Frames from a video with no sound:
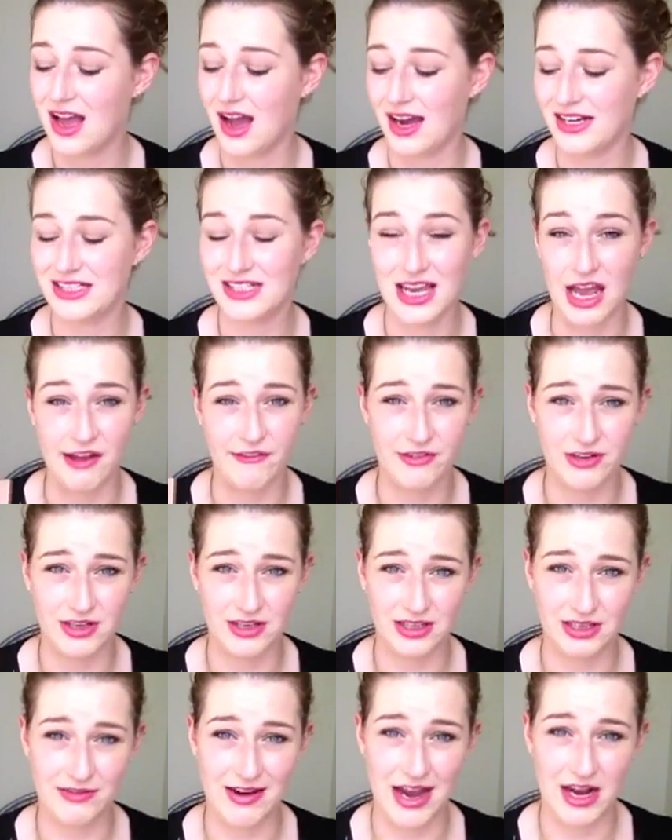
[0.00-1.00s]
I
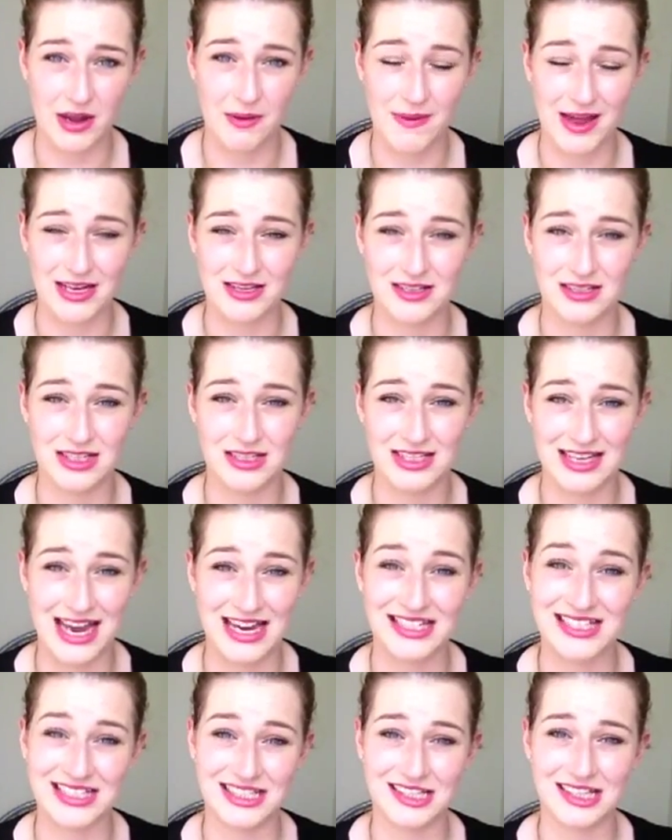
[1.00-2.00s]
definitely recommend
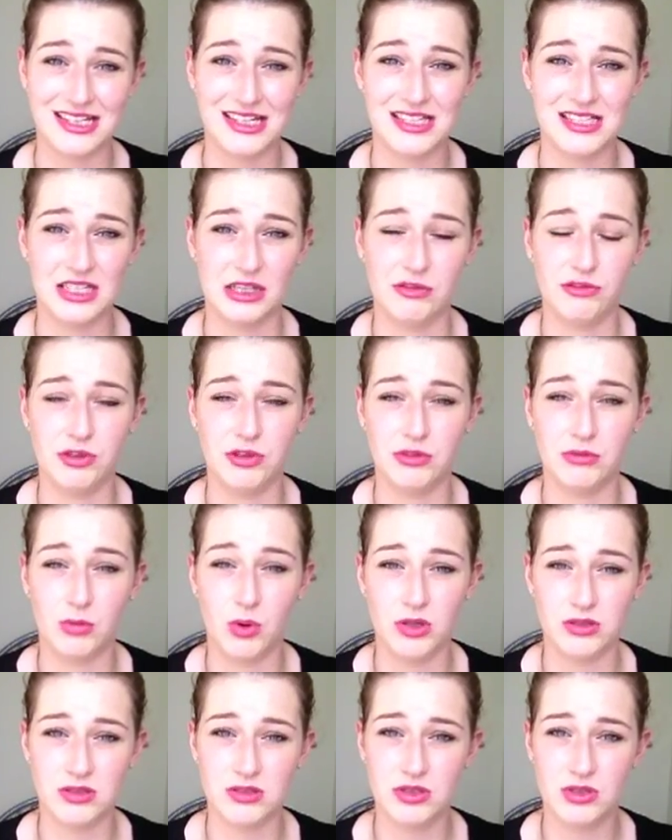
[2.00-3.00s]
getting this if you
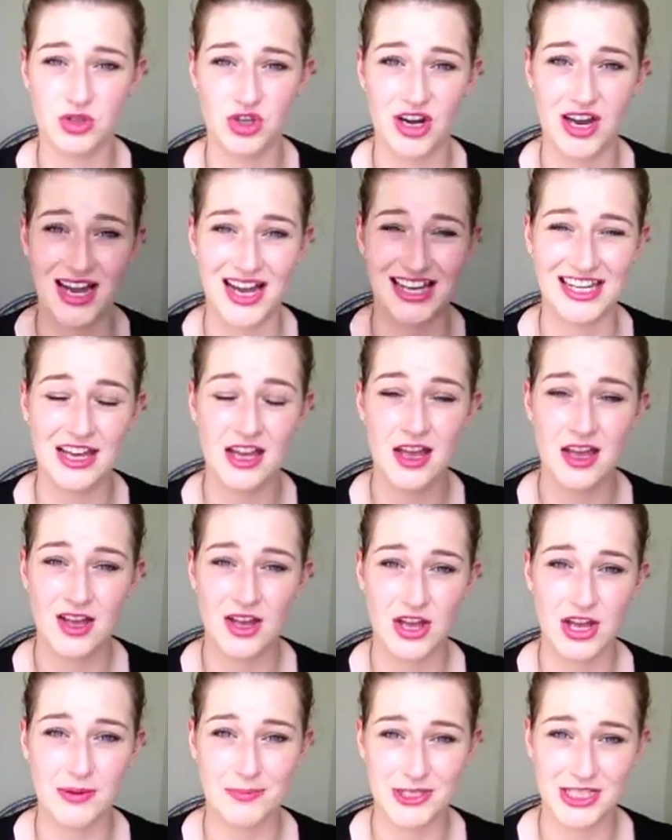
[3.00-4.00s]
want to try
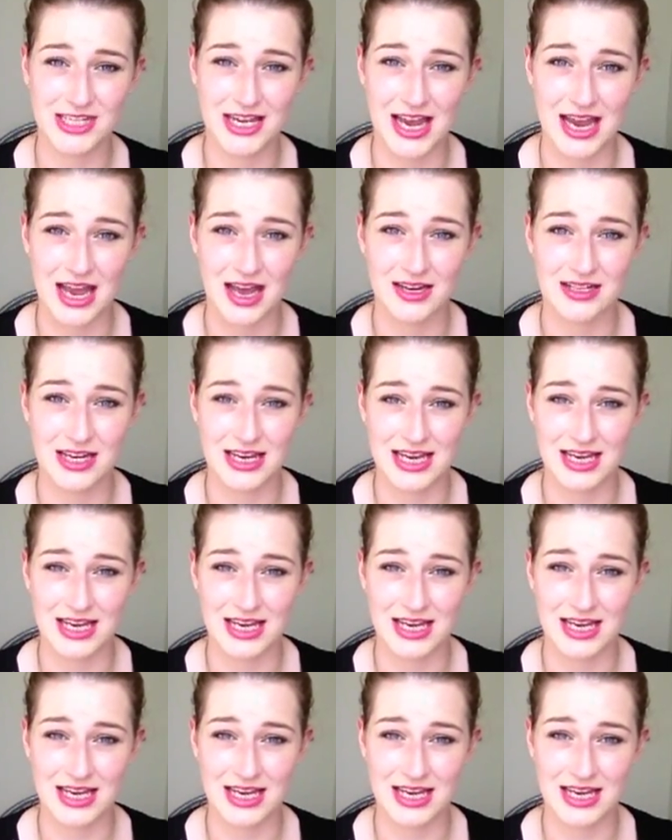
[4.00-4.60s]
Urban Decay